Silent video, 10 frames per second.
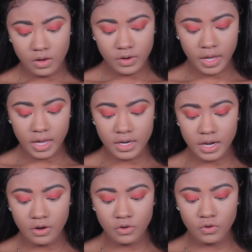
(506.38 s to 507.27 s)
Okay,
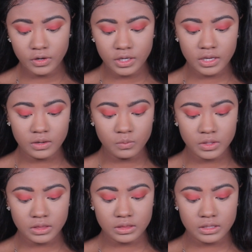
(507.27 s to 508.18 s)
now going in
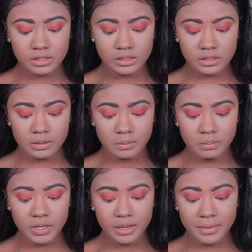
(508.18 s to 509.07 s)
with the
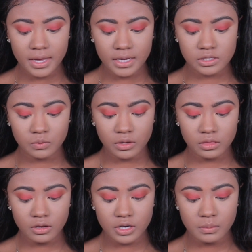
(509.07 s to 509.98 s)
BMX
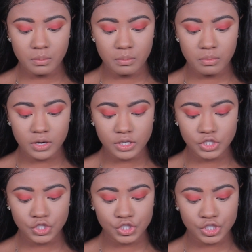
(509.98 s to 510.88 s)
130
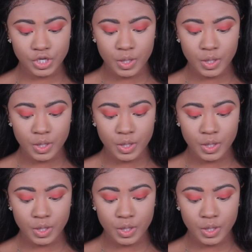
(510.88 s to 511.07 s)
brush.